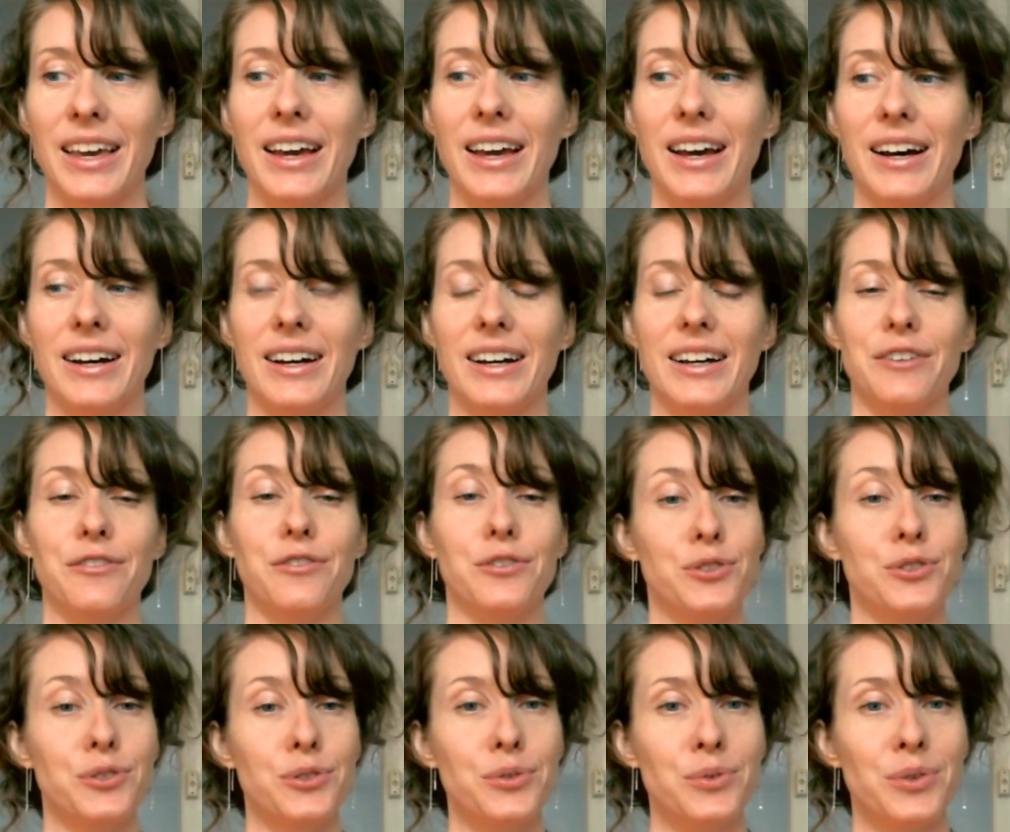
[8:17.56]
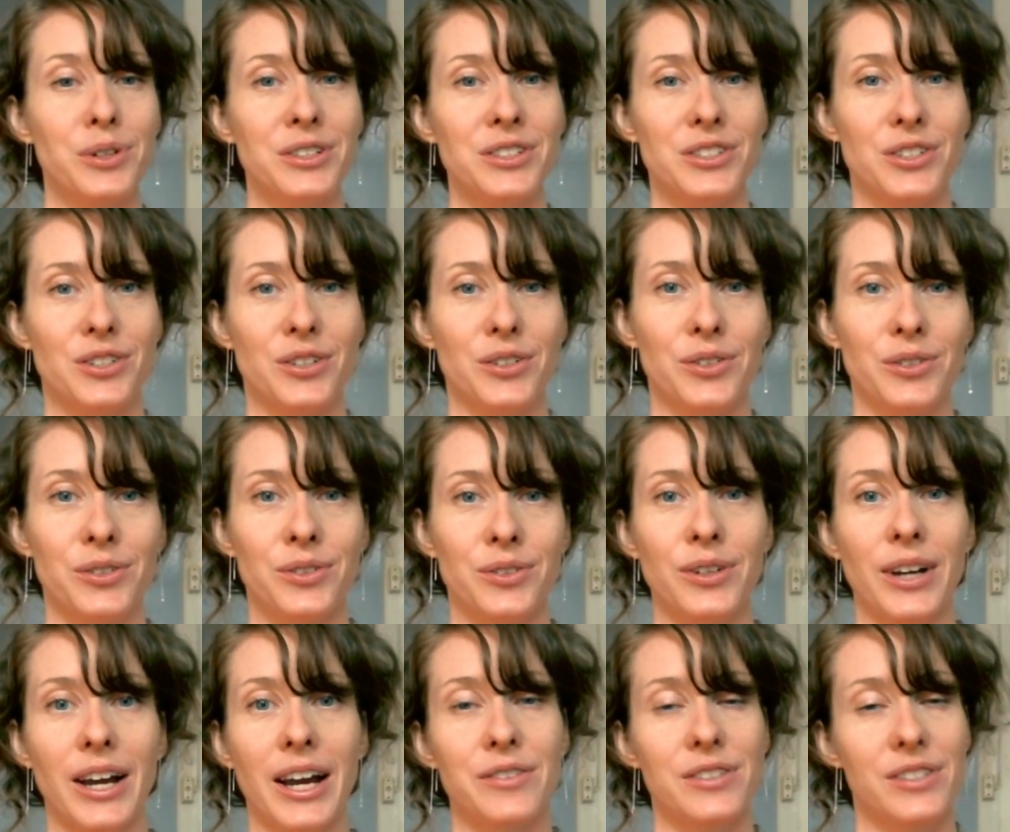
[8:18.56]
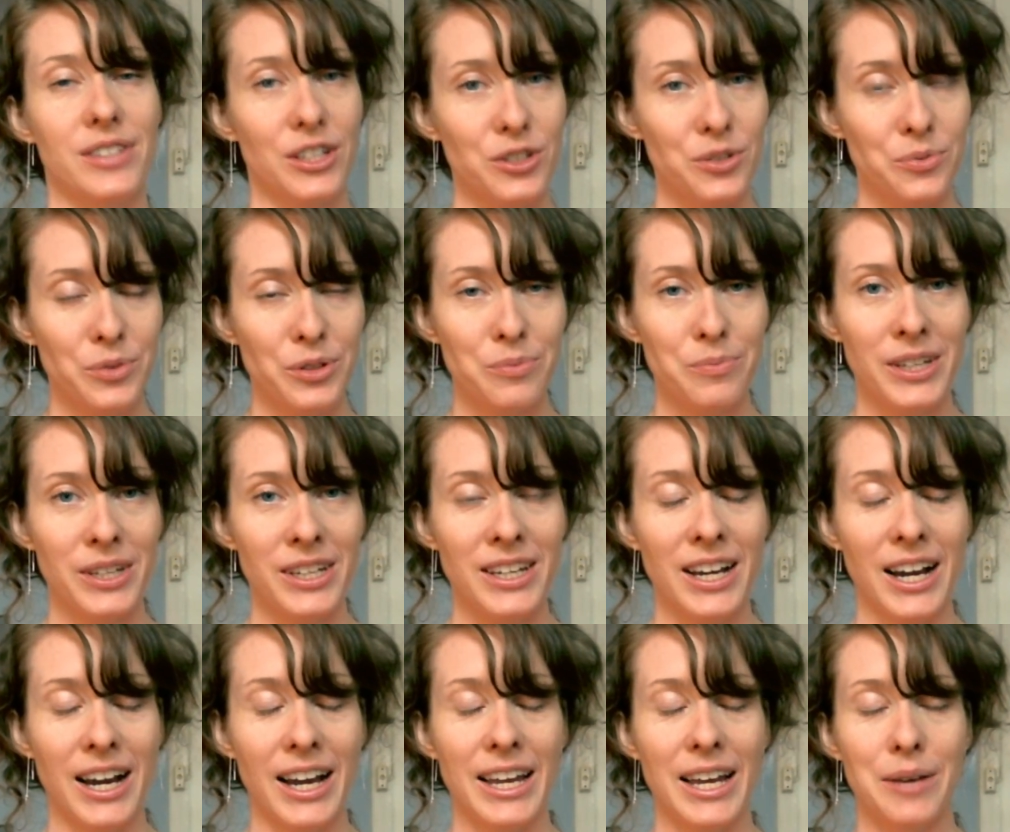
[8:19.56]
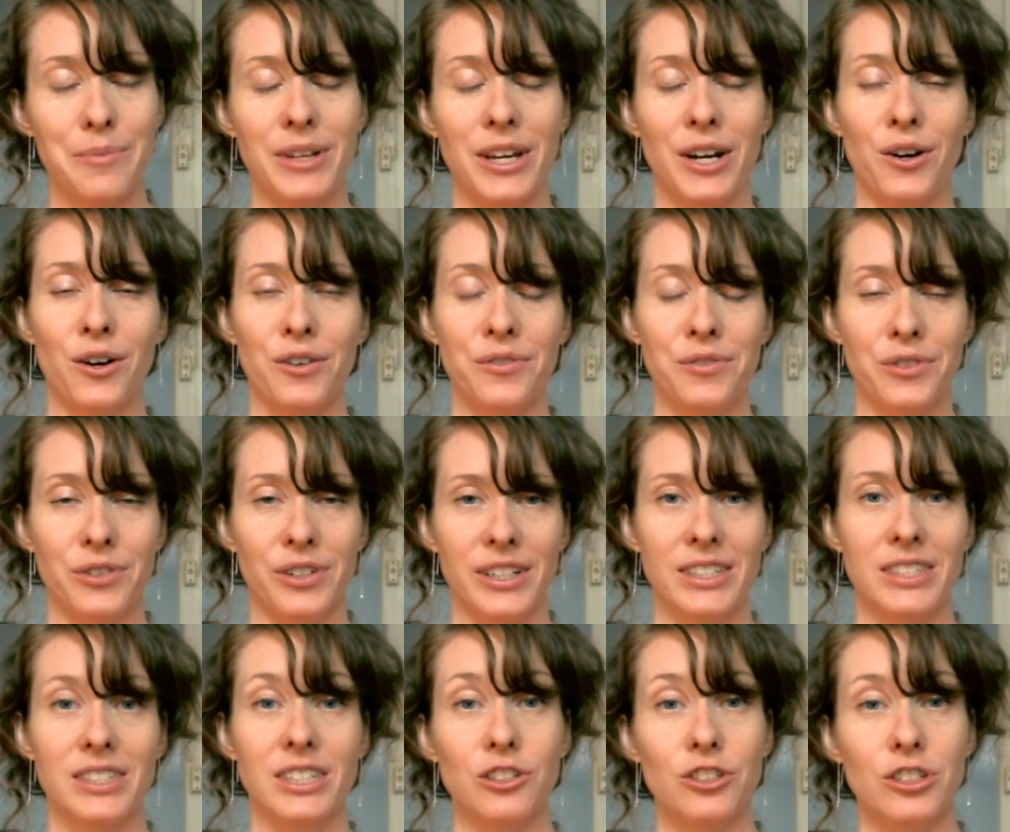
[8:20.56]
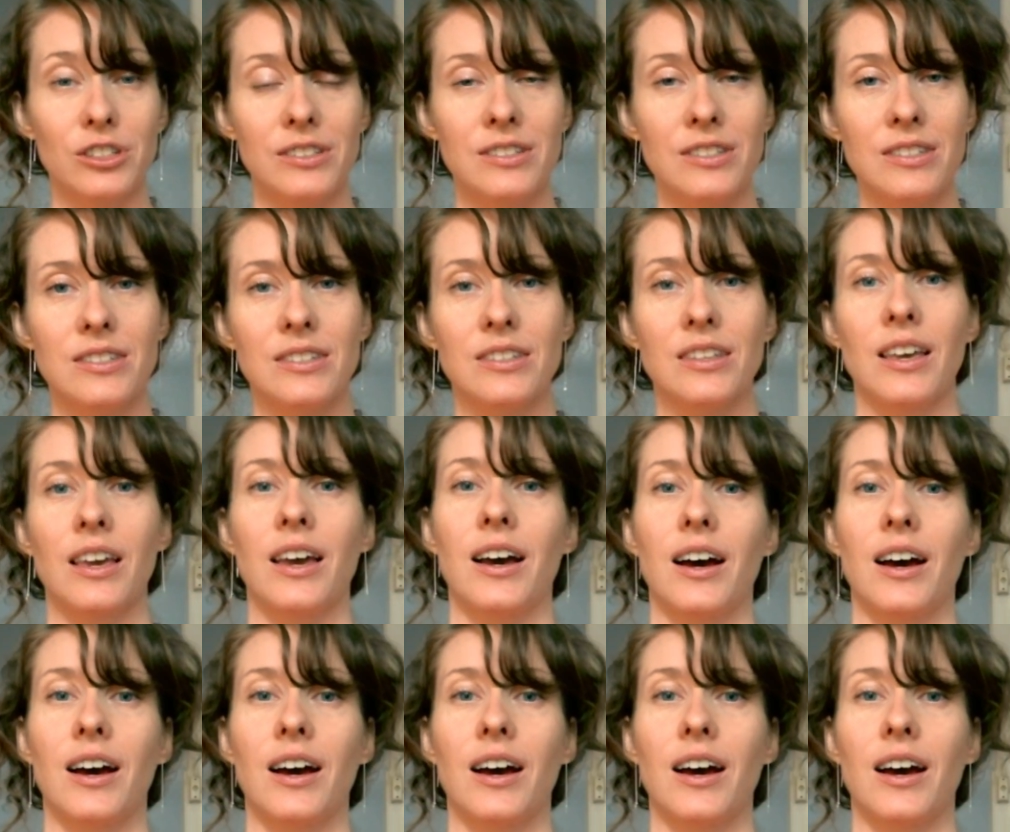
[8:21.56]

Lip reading: If you do want to have a session with me, I am now offering sessions.